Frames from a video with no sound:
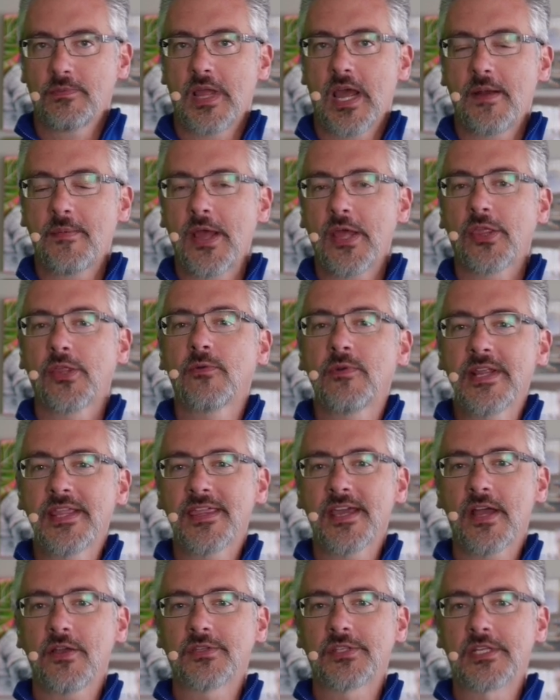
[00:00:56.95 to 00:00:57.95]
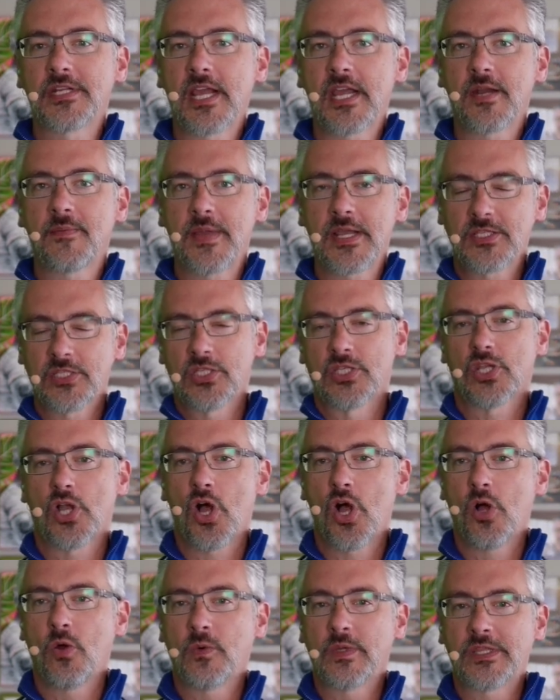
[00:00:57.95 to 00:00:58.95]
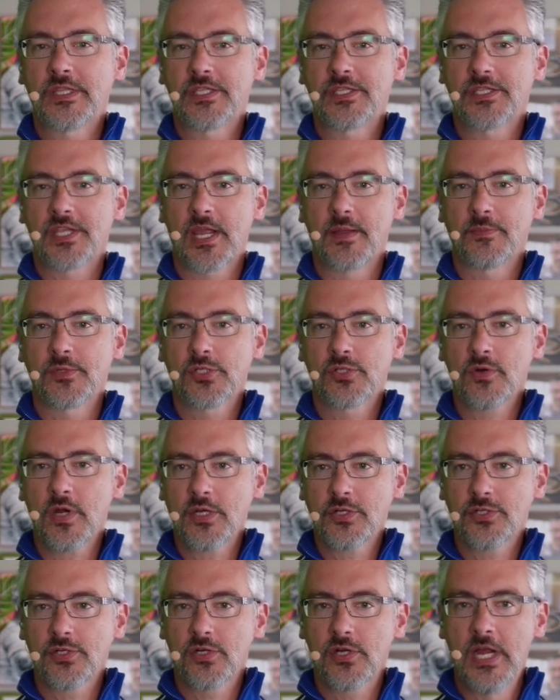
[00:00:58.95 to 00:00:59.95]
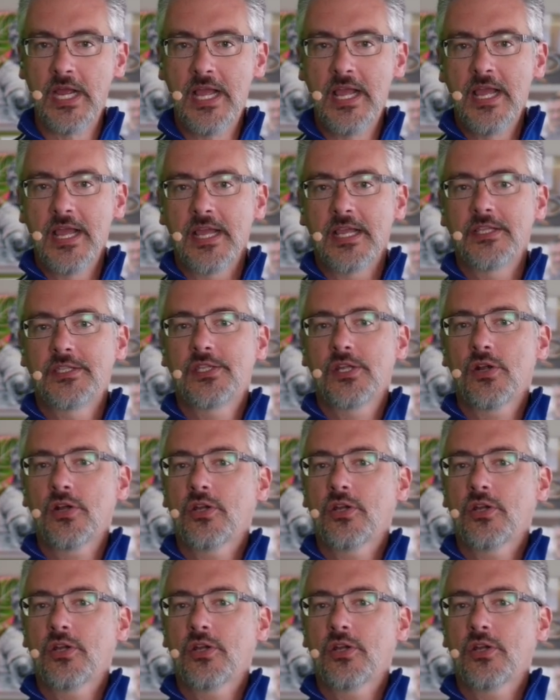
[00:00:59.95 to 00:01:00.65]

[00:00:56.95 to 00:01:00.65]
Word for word: Got about 3,000 databases, all with the same structure. Is there a